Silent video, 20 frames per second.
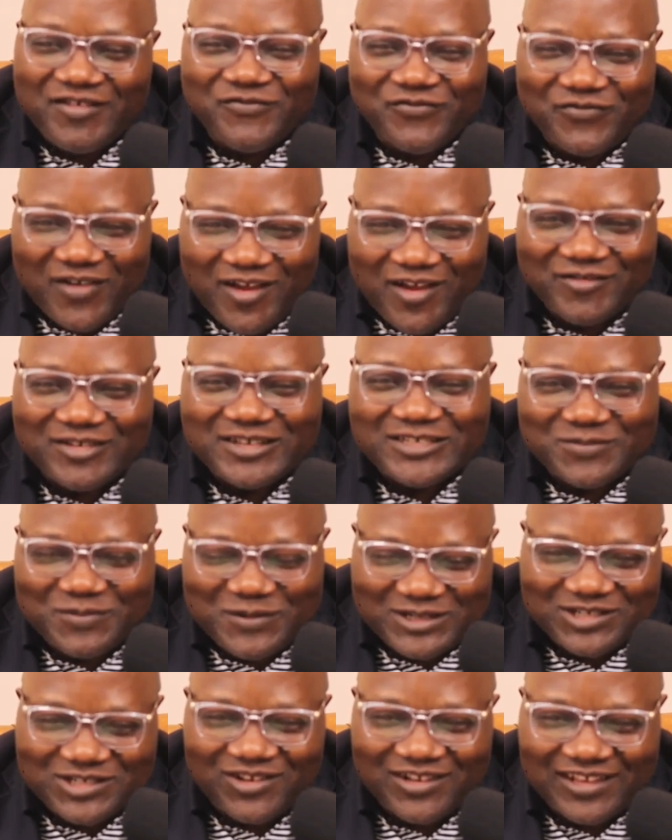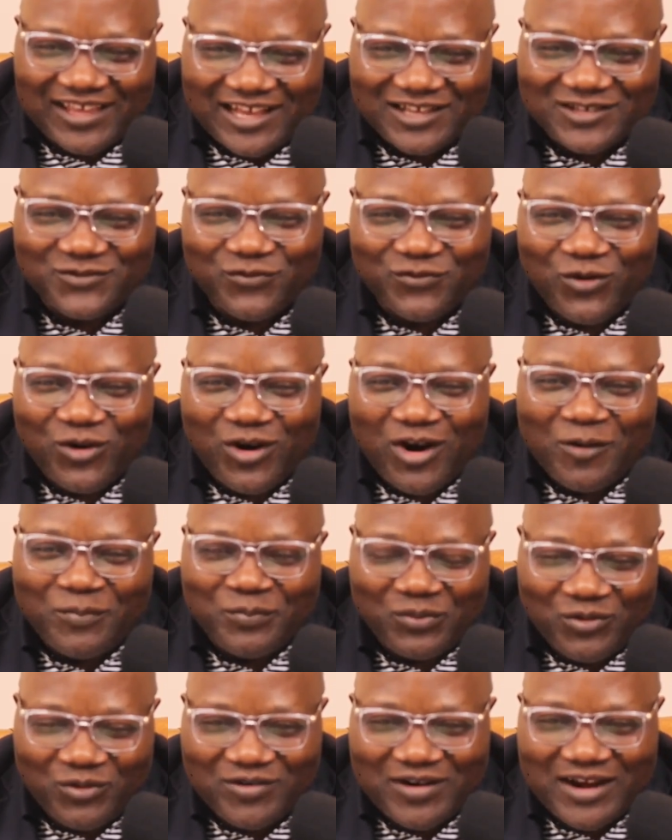very special guest for our
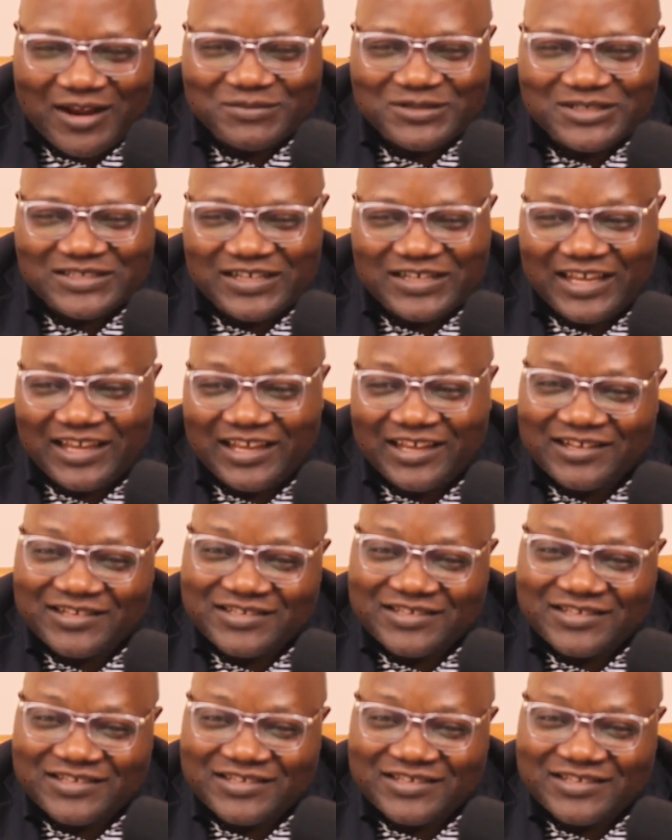program today.